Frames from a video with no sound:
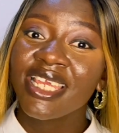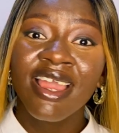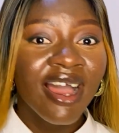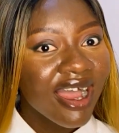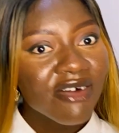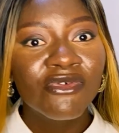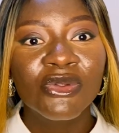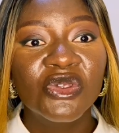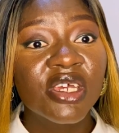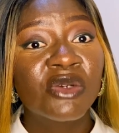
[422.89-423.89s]
Have fun
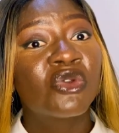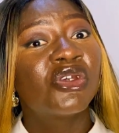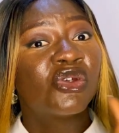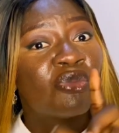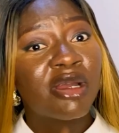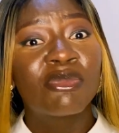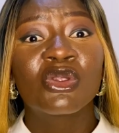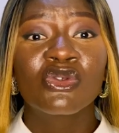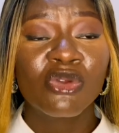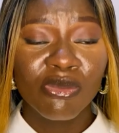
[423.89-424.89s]
so they know you're a human being. So
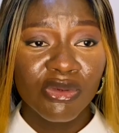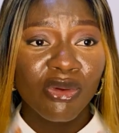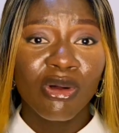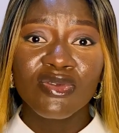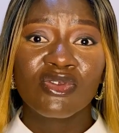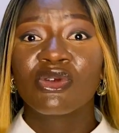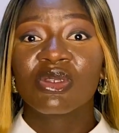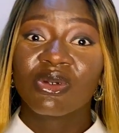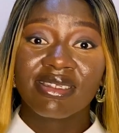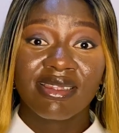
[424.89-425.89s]
don't be all serious all
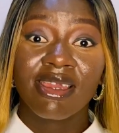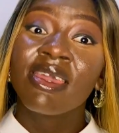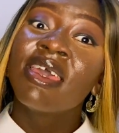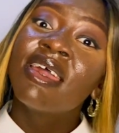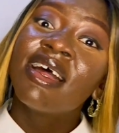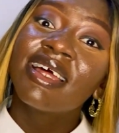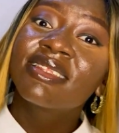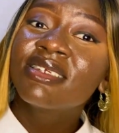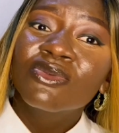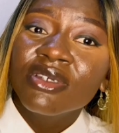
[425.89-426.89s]
the time. At
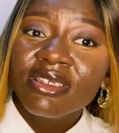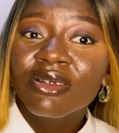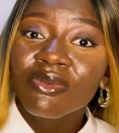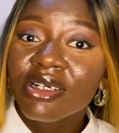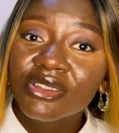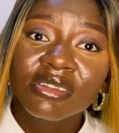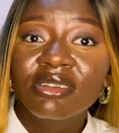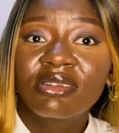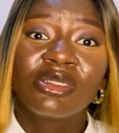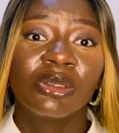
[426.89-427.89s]
least once in a while, just
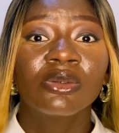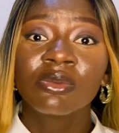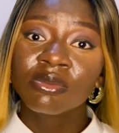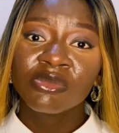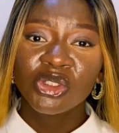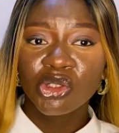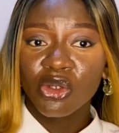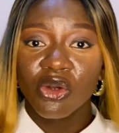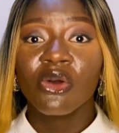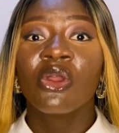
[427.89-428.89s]
show
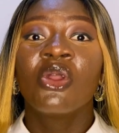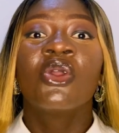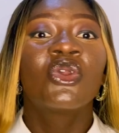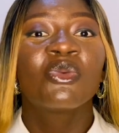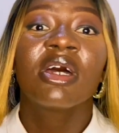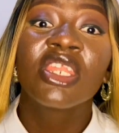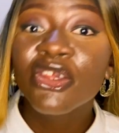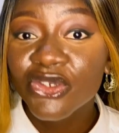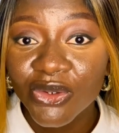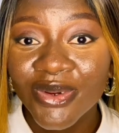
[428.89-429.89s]
your human nature.